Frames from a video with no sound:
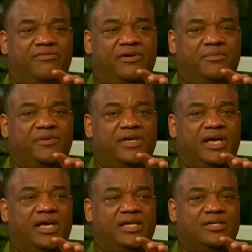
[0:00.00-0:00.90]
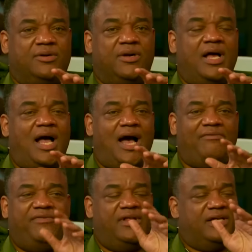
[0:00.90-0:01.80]
NFLPA. In turn, I
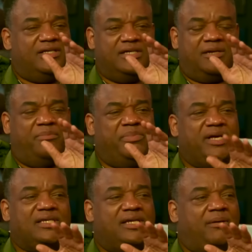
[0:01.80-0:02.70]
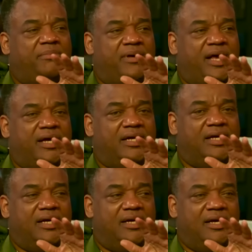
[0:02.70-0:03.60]
feel it took a big step back
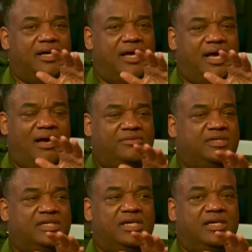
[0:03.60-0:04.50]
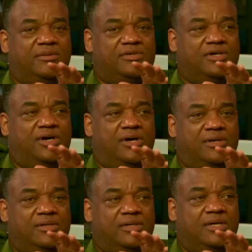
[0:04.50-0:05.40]
after Gene
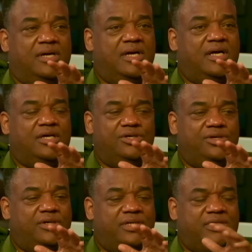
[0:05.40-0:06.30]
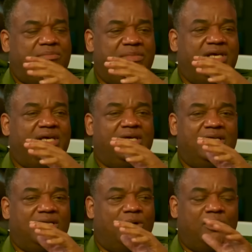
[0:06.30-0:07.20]
Upshaw. To
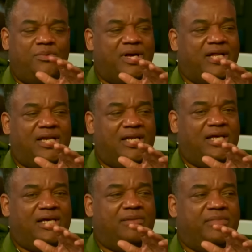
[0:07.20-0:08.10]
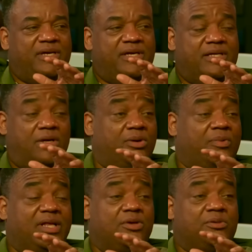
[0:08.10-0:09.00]
me, the only way that league can be, the only
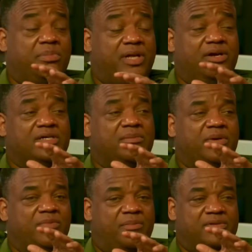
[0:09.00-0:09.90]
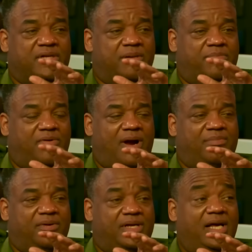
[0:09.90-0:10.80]
way those players can be represented
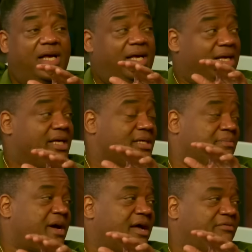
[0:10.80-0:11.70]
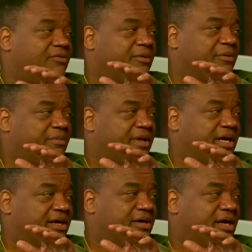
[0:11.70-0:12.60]
properly is by a former
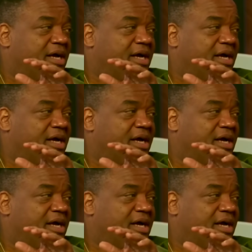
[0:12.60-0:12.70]
player.